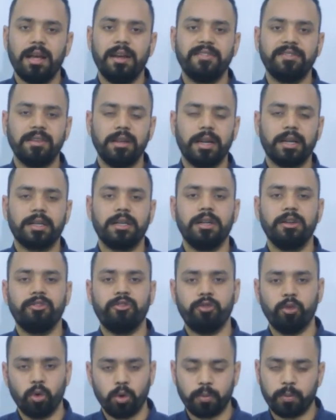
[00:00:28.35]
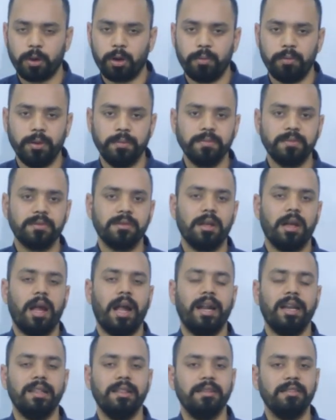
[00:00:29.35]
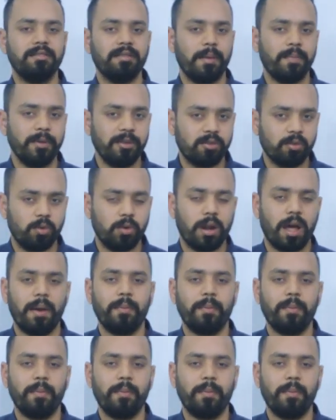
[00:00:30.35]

I have selected four problems and in this episode,